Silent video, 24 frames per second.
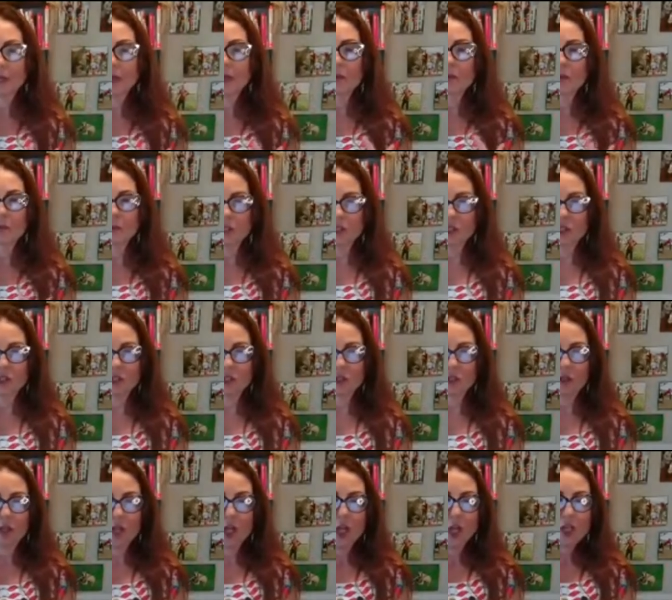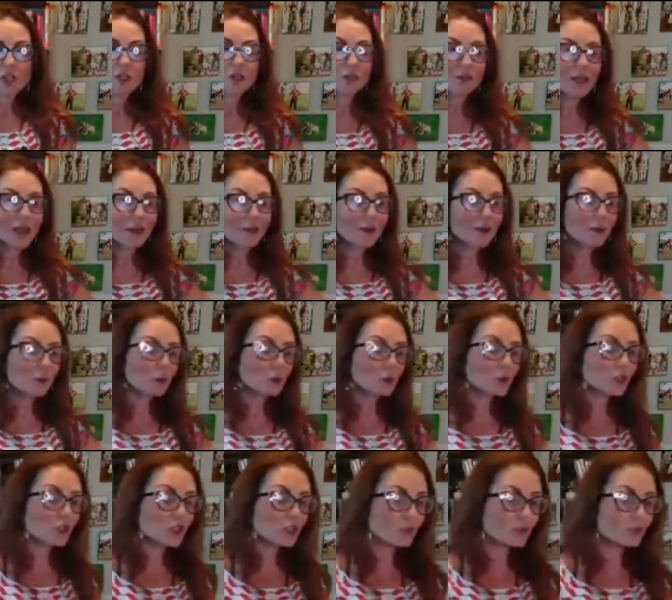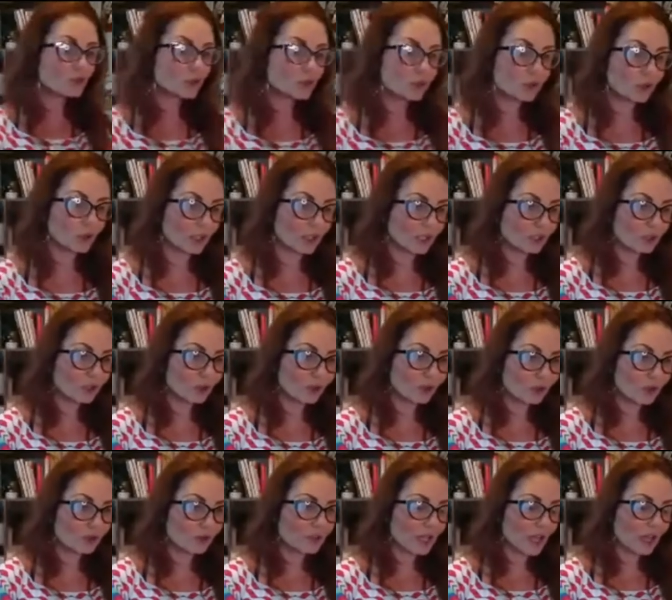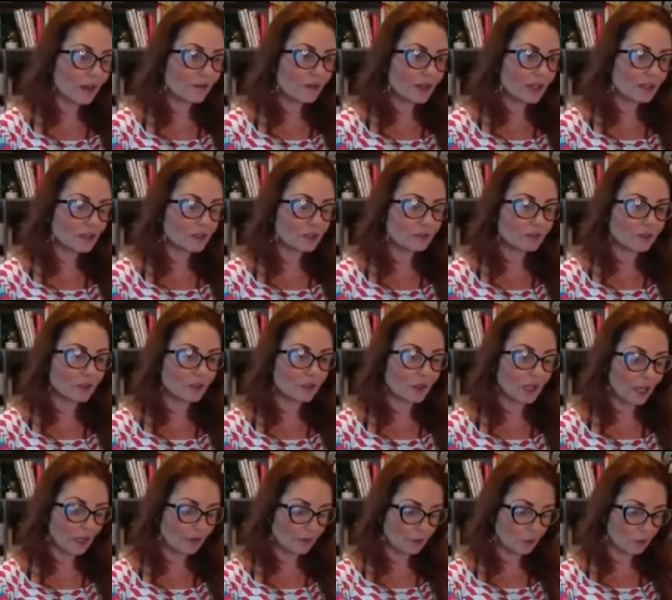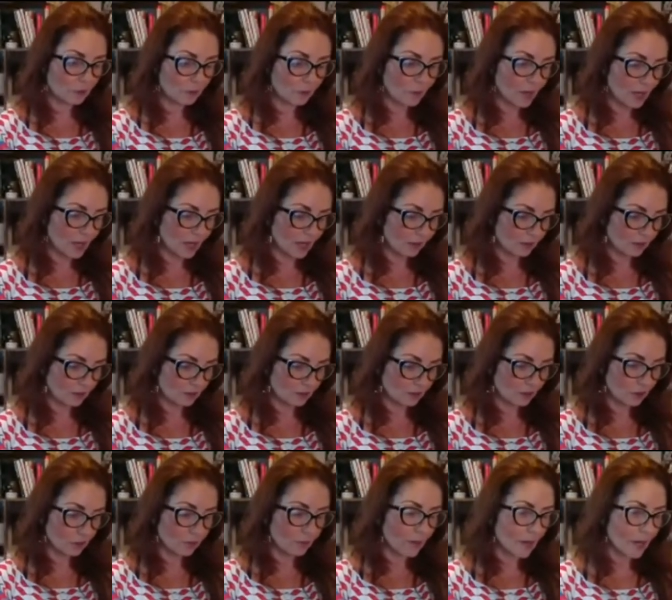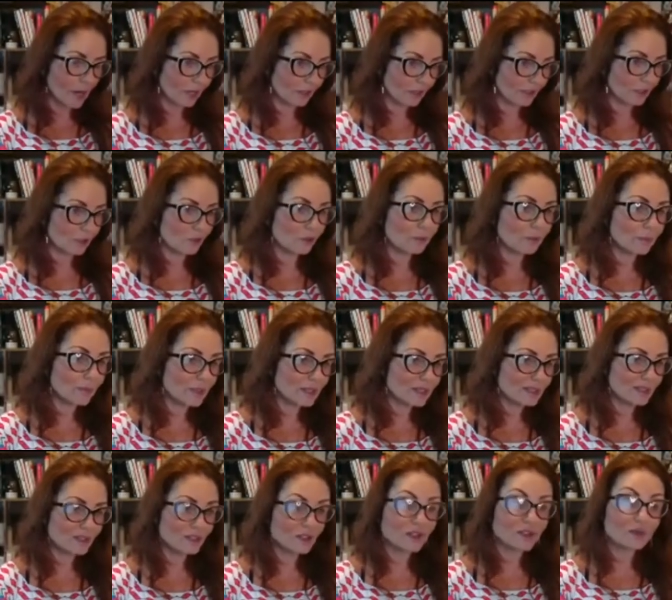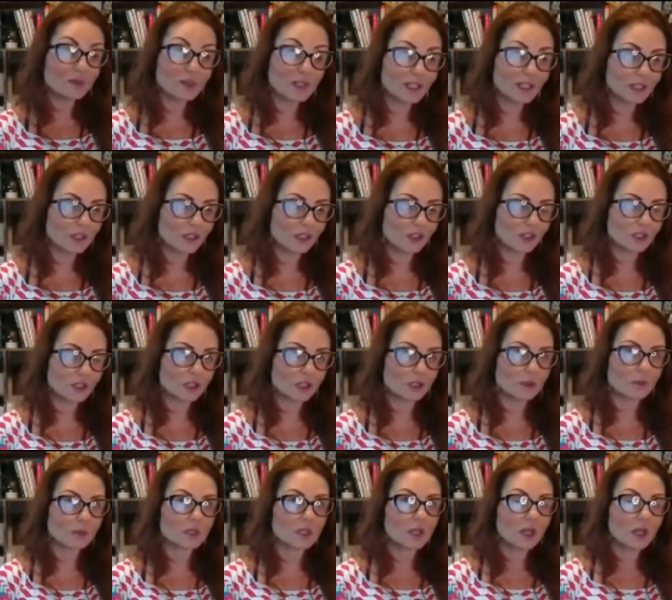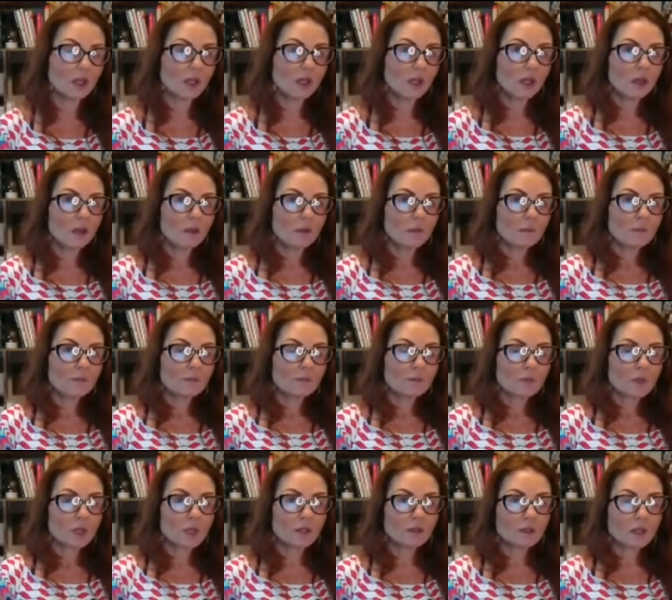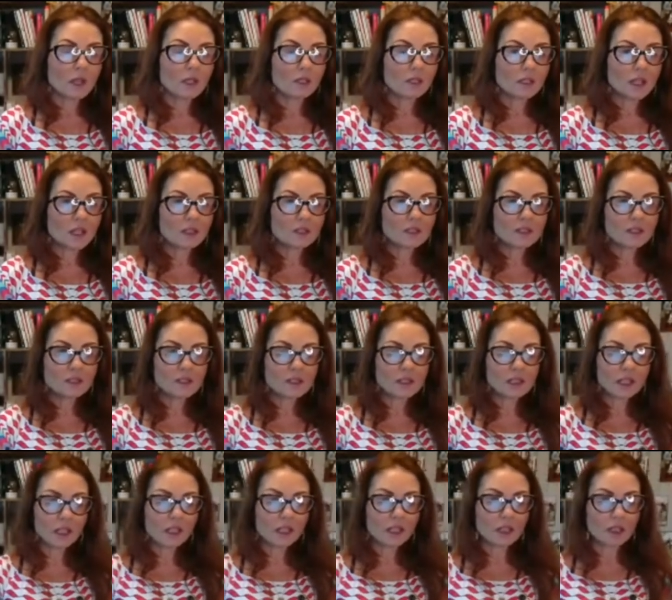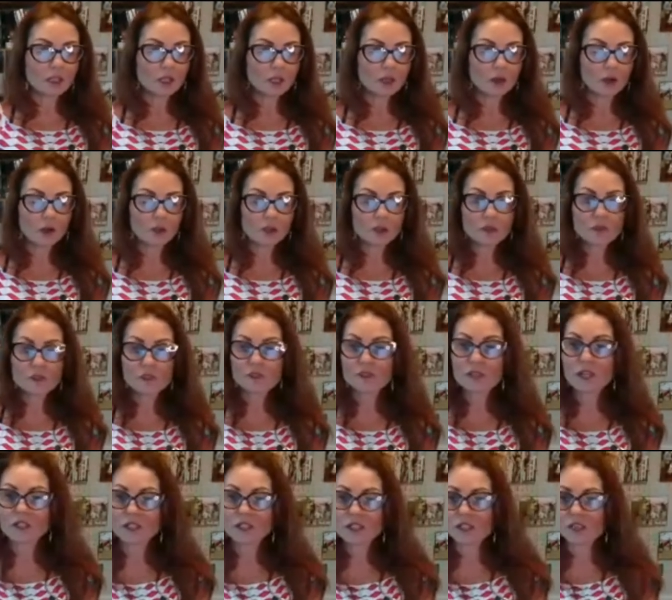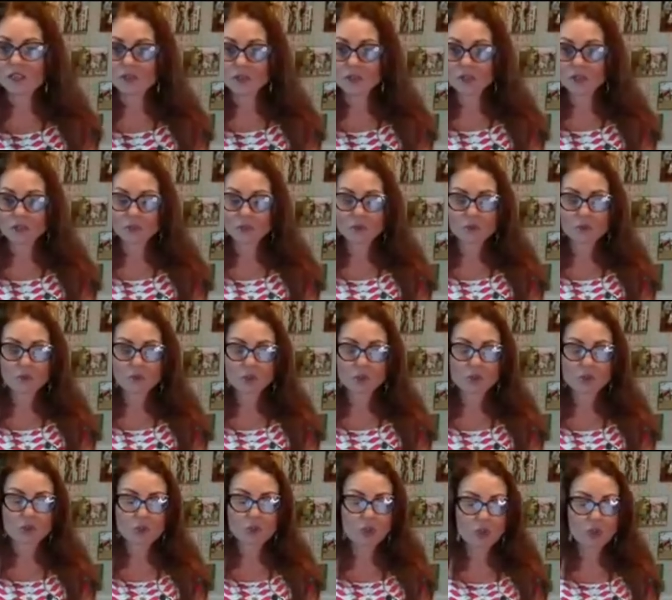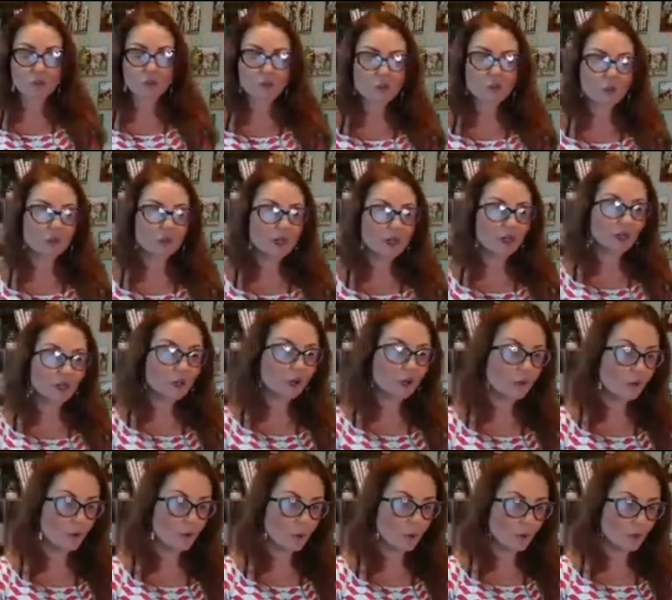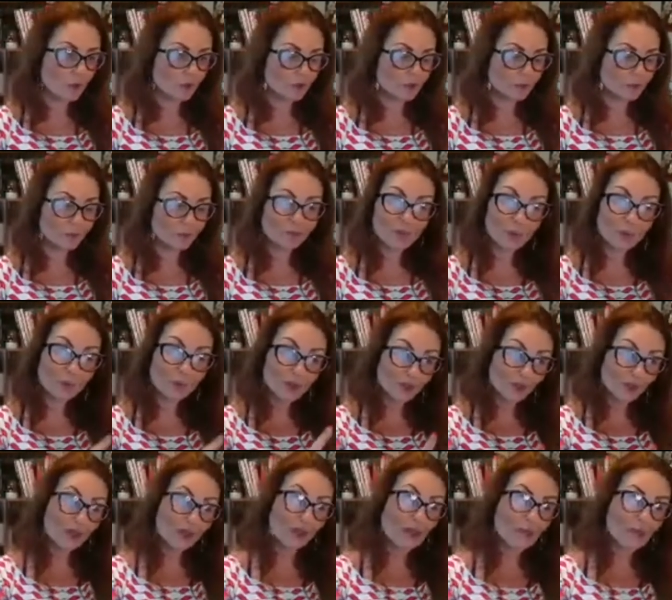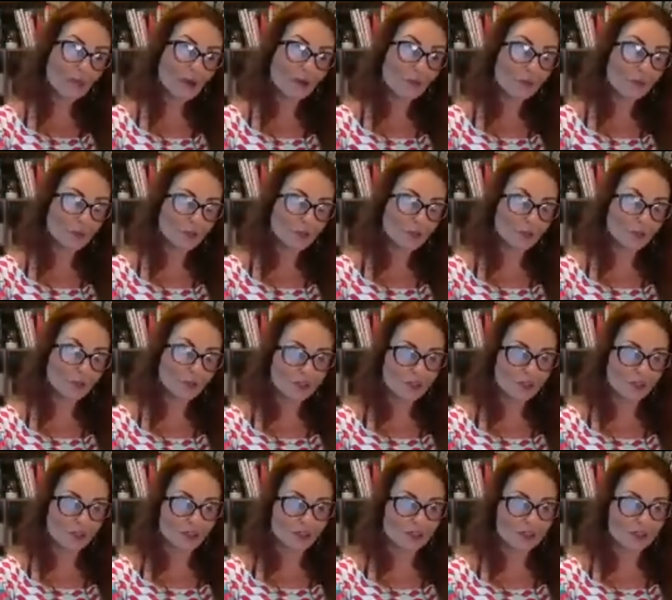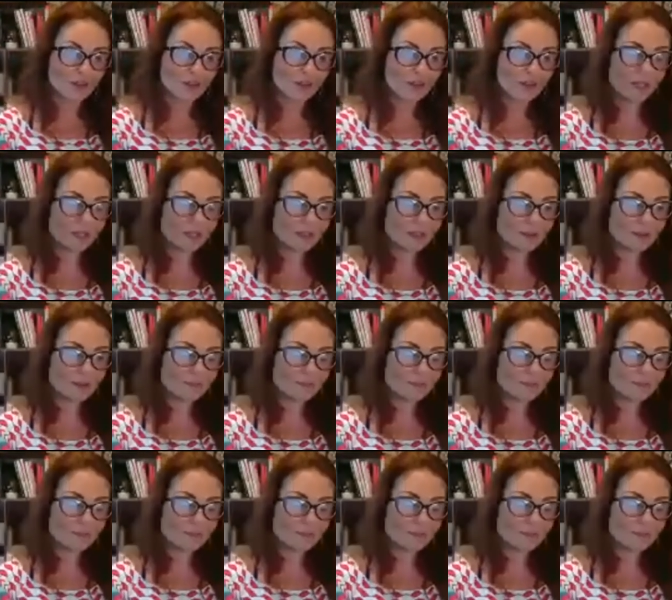bigger vision so now i want you to look into those areas of your life your mind your body your business your relationships and and and see are you satisfied with what you have or you got to go forward we're talking about motivation today right